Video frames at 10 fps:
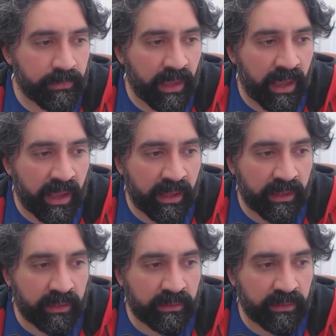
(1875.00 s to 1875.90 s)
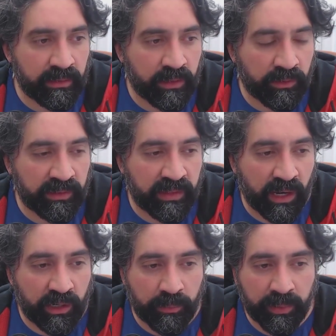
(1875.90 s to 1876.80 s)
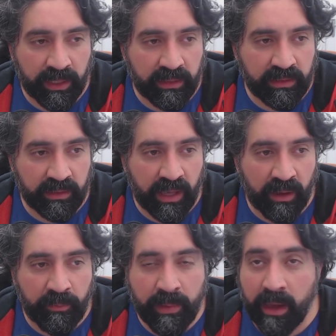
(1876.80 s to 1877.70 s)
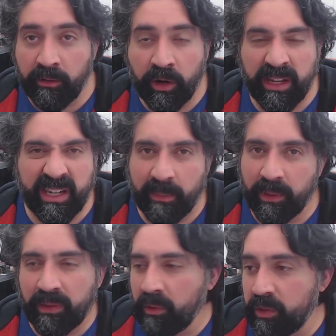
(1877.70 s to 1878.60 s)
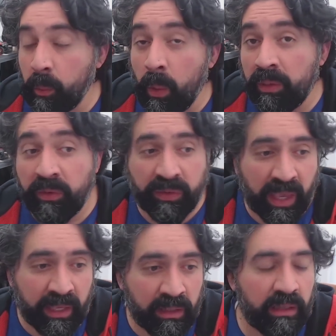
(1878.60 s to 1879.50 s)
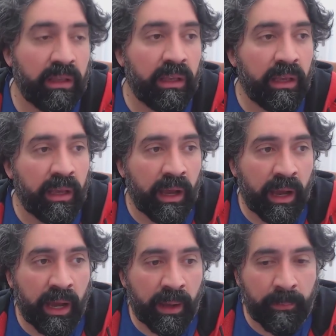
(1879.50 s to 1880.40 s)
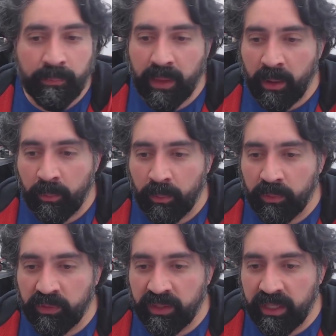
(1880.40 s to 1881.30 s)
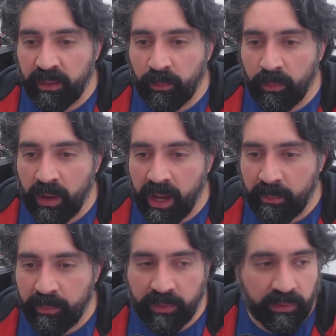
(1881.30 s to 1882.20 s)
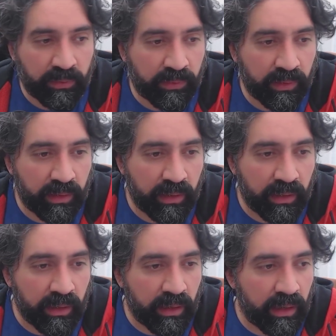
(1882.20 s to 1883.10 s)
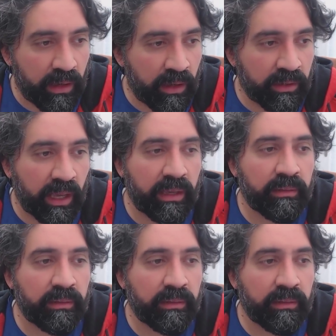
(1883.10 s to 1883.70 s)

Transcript: And let's go to Terapeak to get a better idea, because that was just one sale. And we'll see what happens. Okay,